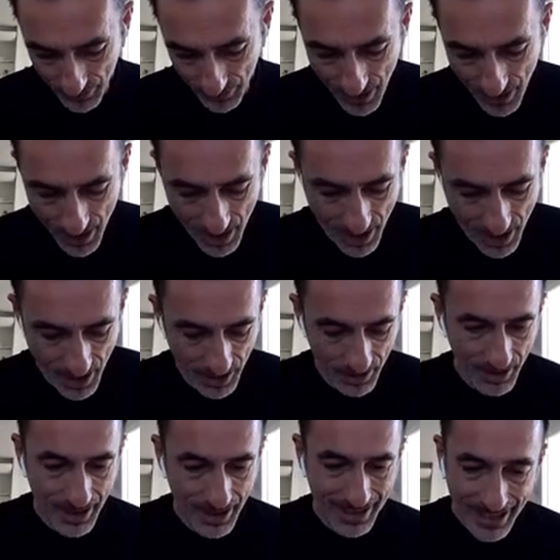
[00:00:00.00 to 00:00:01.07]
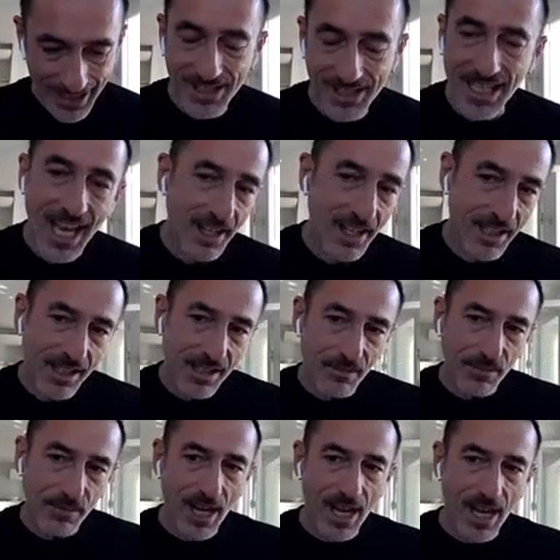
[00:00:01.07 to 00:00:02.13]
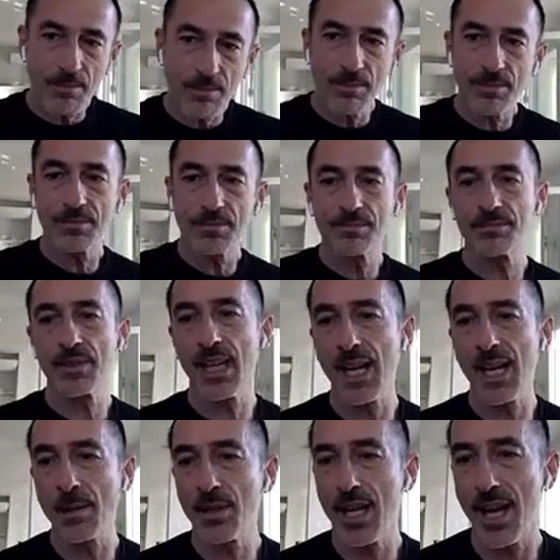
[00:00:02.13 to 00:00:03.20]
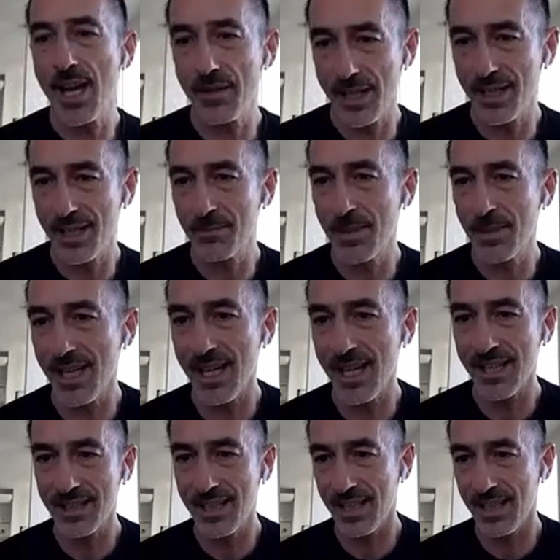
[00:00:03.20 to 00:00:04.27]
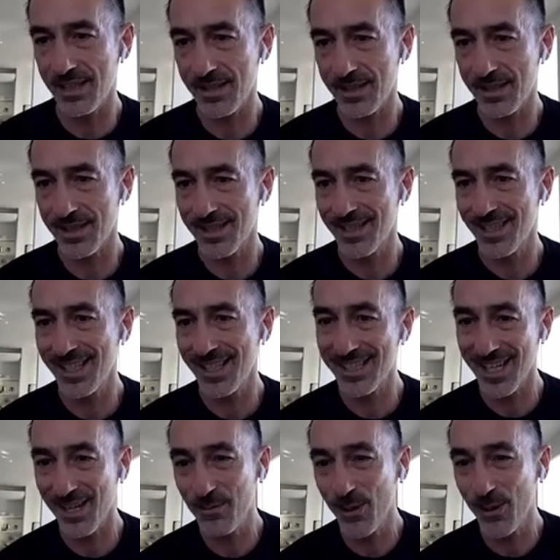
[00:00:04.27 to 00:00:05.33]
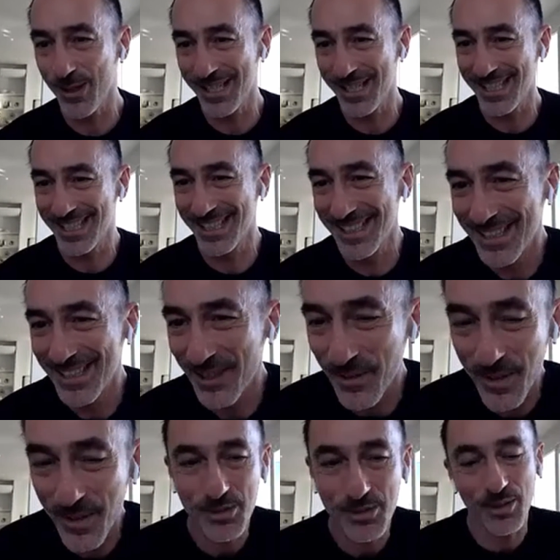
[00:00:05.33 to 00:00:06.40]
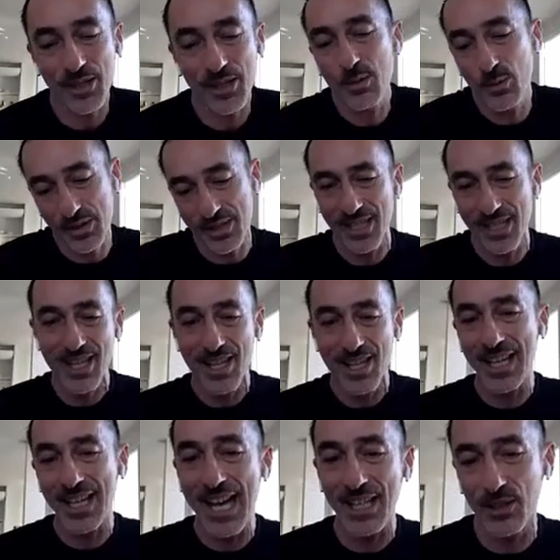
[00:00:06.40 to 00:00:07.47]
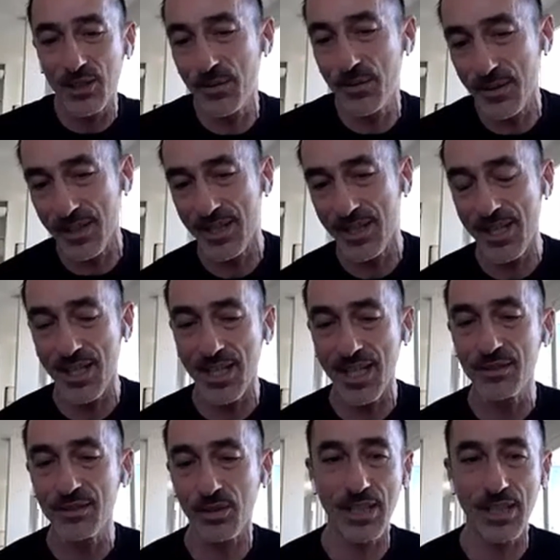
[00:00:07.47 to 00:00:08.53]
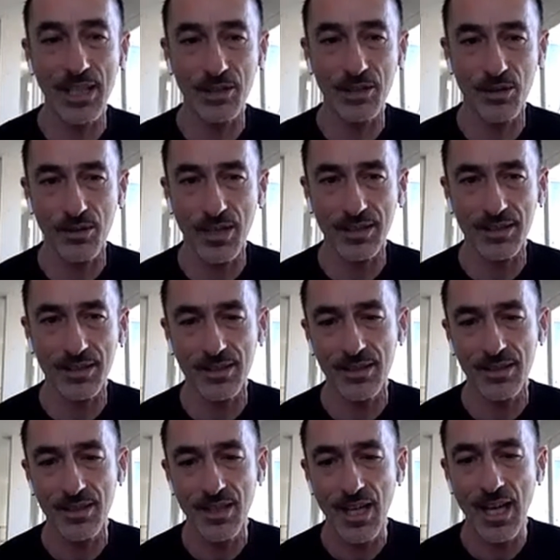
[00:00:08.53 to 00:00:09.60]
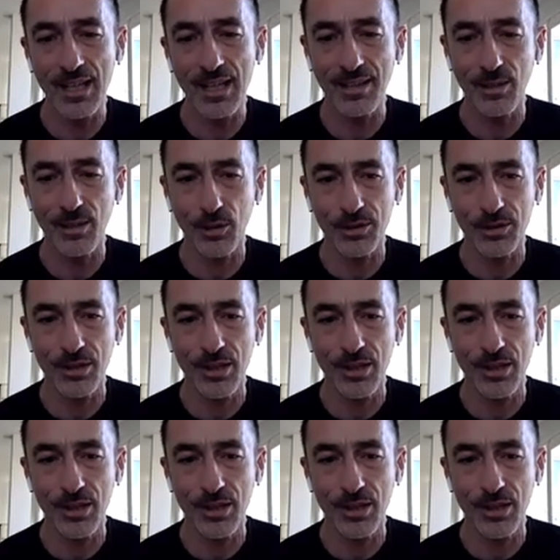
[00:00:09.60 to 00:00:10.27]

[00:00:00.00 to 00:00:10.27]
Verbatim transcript: uh, he is carrying the frame and I'm carrying my ideas as mm-hmm. I walk. So this was the kind of uh, introduction that I thought.